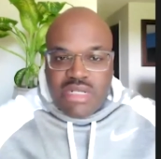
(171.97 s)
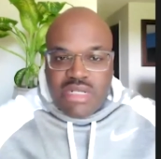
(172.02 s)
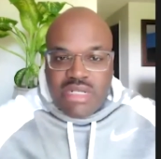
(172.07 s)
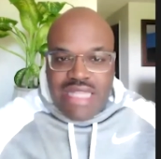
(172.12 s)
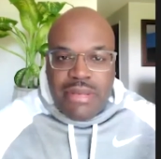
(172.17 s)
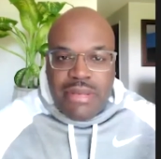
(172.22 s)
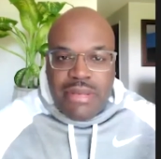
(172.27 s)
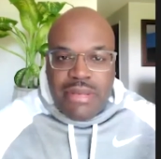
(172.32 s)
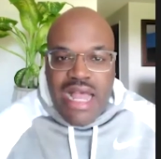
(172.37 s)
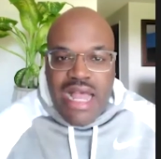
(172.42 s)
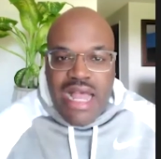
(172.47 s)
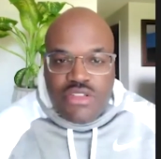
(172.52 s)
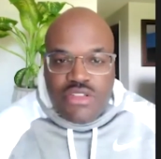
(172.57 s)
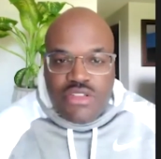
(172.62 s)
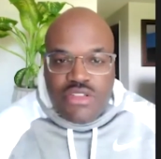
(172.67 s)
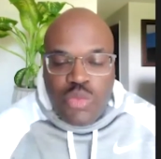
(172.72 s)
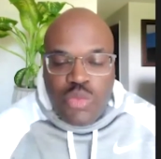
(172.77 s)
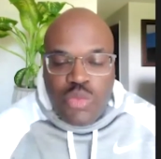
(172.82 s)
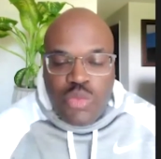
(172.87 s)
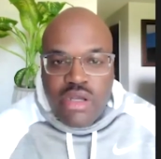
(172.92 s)
guys as
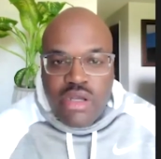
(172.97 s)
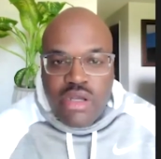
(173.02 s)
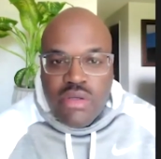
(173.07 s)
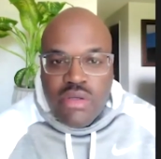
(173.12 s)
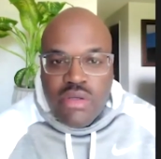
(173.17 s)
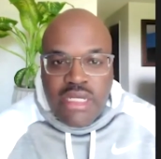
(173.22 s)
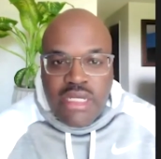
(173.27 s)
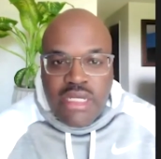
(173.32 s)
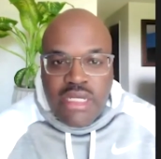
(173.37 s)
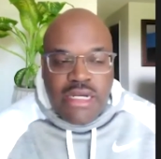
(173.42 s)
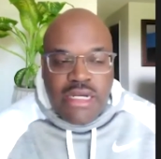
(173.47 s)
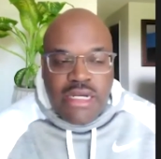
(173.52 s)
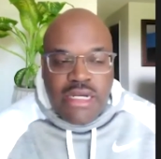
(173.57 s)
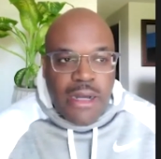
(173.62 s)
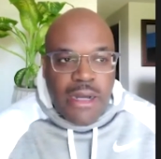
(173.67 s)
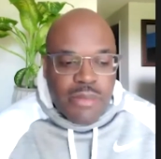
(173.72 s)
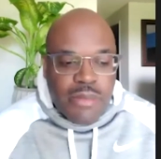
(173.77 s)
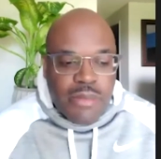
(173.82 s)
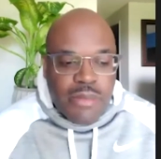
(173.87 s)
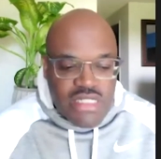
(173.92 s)
well. Because
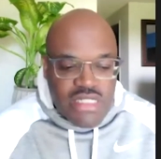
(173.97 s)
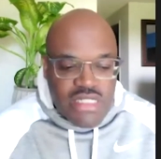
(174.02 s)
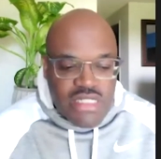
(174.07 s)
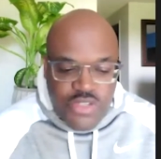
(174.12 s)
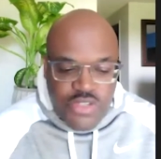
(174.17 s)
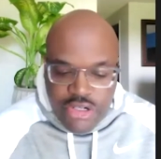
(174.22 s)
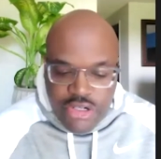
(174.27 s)
um, if you're